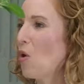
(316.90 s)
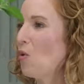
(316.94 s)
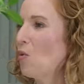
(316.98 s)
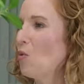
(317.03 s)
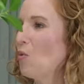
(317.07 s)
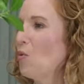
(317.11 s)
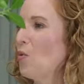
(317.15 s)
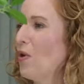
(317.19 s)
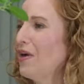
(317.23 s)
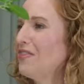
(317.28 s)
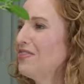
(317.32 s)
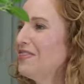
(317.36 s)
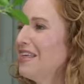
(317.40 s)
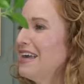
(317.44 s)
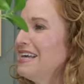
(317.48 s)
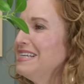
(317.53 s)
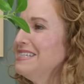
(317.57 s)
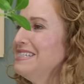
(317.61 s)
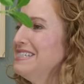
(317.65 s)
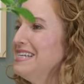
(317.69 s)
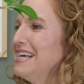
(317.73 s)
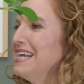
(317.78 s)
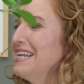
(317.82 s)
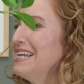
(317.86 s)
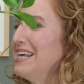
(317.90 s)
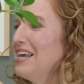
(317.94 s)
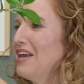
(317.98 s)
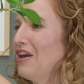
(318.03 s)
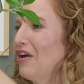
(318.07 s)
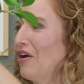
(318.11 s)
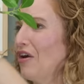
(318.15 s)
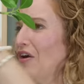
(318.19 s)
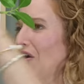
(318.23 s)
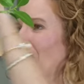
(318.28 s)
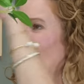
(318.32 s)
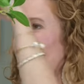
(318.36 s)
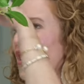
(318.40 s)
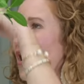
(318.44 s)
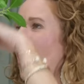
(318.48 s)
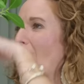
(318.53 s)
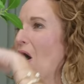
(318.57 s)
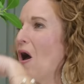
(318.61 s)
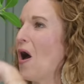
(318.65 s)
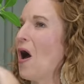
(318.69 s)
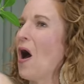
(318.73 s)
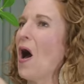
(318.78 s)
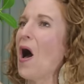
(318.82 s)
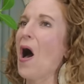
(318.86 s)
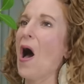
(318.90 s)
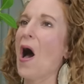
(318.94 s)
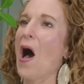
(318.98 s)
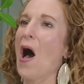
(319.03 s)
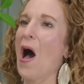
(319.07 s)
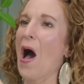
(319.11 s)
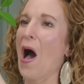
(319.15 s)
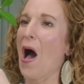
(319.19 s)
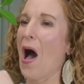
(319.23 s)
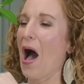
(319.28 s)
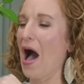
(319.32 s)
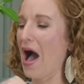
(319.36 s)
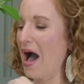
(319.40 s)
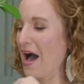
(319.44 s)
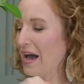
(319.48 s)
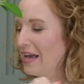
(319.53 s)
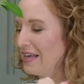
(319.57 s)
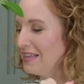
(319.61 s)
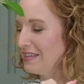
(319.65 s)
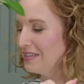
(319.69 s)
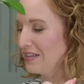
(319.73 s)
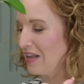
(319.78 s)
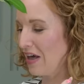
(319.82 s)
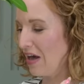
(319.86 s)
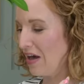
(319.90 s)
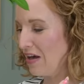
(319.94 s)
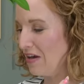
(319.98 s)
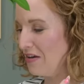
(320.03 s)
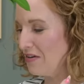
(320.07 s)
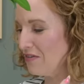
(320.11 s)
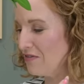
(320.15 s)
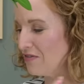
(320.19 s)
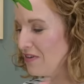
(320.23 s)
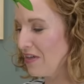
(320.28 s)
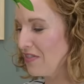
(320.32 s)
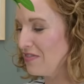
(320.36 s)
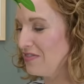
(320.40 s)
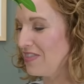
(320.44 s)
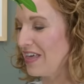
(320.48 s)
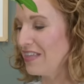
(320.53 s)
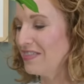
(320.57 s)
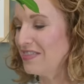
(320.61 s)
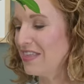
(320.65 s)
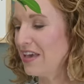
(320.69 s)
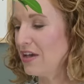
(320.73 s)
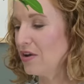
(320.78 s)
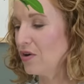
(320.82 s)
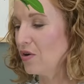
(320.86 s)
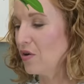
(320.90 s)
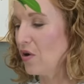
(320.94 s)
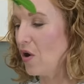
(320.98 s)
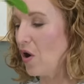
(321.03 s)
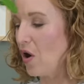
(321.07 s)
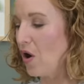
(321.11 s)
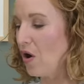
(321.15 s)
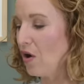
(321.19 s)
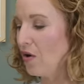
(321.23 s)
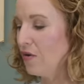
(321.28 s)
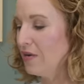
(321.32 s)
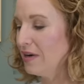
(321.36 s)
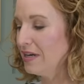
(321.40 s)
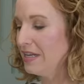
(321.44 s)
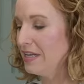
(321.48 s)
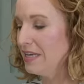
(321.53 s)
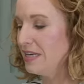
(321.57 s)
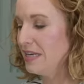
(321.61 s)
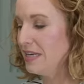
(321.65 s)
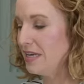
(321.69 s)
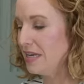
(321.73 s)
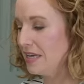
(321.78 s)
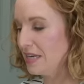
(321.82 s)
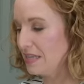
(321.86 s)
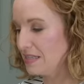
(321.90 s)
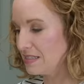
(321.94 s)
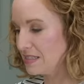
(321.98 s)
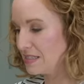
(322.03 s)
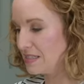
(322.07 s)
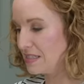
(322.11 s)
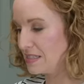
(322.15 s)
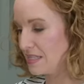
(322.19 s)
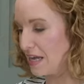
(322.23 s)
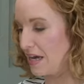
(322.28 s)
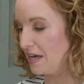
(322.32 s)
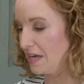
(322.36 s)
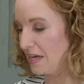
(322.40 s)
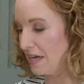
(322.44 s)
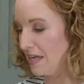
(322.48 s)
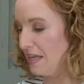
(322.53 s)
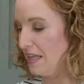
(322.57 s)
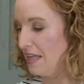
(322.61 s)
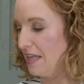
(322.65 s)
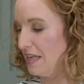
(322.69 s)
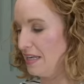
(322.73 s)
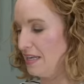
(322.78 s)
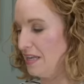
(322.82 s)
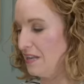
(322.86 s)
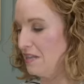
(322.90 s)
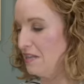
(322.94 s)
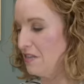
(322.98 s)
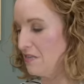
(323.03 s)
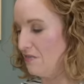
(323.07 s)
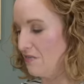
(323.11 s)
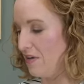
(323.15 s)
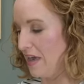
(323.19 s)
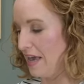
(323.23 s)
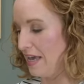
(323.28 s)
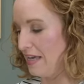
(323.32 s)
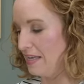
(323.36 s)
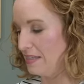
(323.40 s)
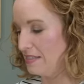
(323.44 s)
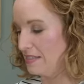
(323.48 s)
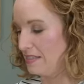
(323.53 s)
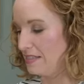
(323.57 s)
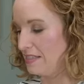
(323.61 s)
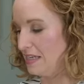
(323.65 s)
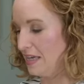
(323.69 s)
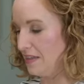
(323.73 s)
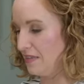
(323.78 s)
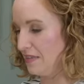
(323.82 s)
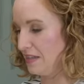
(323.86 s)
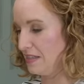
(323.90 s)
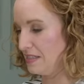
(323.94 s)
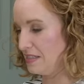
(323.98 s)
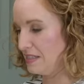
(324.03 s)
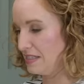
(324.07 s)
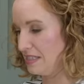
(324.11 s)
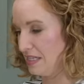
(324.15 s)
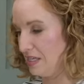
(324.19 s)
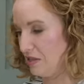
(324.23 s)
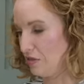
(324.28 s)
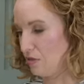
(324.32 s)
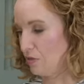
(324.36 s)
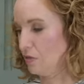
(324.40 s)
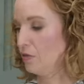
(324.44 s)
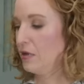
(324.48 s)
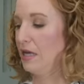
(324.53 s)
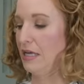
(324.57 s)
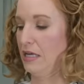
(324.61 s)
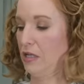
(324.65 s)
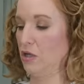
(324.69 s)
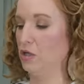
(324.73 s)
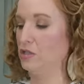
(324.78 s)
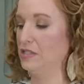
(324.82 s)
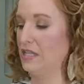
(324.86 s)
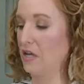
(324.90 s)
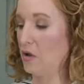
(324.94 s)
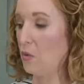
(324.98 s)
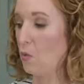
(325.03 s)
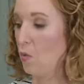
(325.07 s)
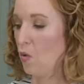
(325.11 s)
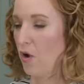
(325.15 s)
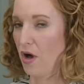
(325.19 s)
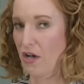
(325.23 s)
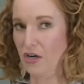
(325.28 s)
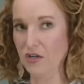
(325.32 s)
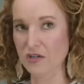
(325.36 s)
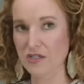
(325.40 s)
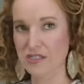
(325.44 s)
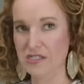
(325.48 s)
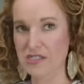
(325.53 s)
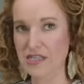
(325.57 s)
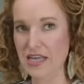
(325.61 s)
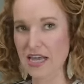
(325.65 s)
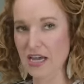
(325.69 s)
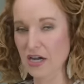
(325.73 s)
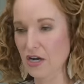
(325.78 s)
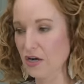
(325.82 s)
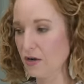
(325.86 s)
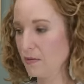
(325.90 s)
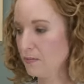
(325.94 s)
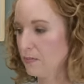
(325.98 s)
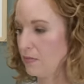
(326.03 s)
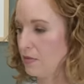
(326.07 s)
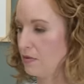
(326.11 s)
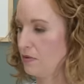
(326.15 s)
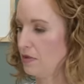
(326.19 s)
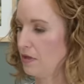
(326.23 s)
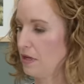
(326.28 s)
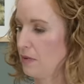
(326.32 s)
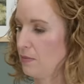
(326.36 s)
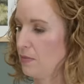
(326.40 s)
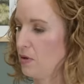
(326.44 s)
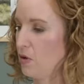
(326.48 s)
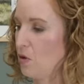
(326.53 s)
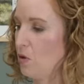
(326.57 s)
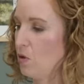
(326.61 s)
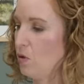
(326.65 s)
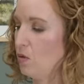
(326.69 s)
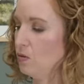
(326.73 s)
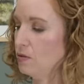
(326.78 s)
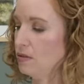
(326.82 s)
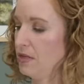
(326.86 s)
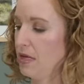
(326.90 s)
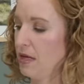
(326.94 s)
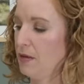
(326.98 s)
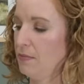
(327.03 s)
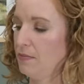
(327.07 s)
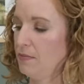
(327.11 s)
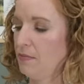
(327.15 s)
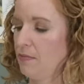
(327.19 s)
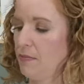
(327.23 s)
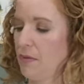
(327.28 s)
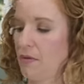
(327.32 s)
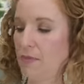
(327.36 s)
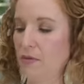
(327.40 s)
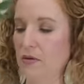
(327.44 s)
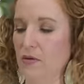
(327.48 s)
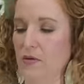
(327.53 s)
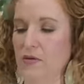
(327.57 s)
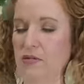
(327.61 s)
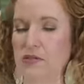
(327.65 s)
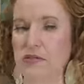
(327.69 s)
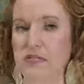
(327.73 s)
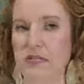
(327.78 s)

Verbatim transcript: what they did here. I love that they are already stuck in the vase in the see-through, like it looks like water is there. I'm gonna hold it up, maybe you can